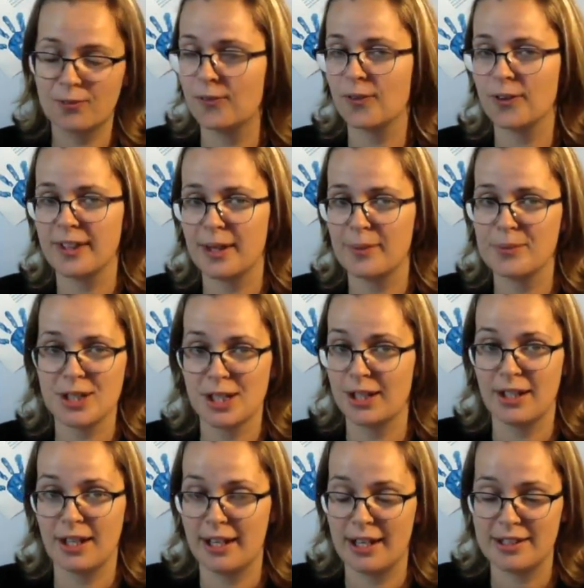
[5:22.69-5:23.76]
for them
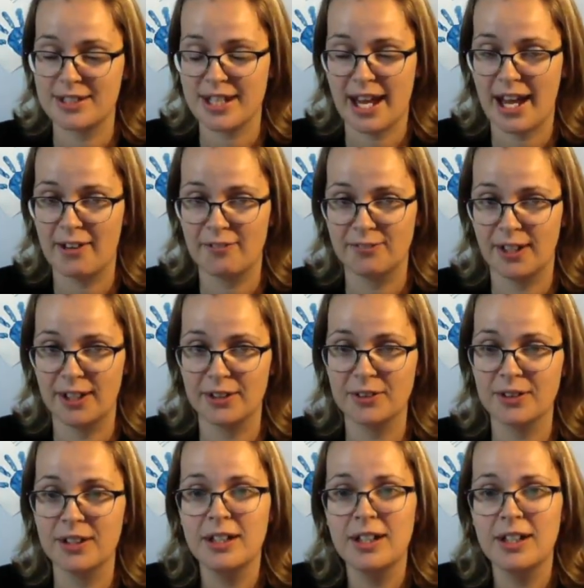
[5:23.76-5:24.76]
to have fun.